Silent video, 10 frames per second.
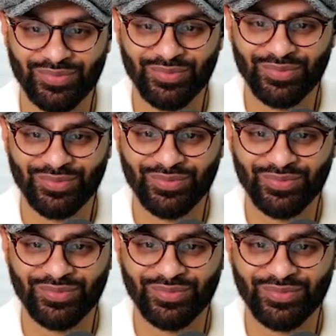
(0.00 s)

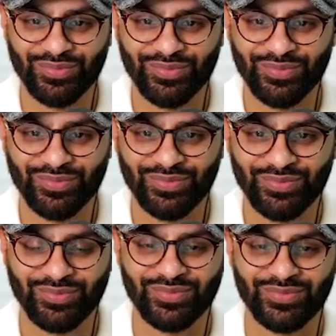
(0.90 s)

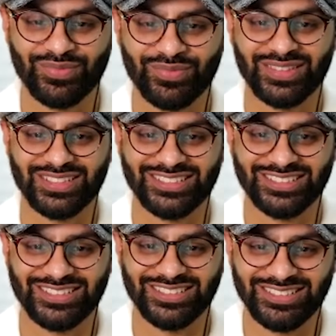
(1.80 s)

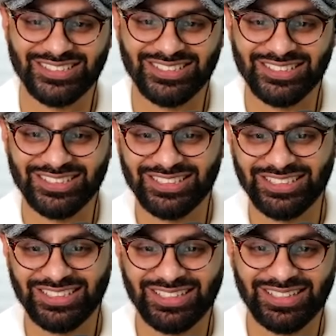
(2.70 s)
(not speaking)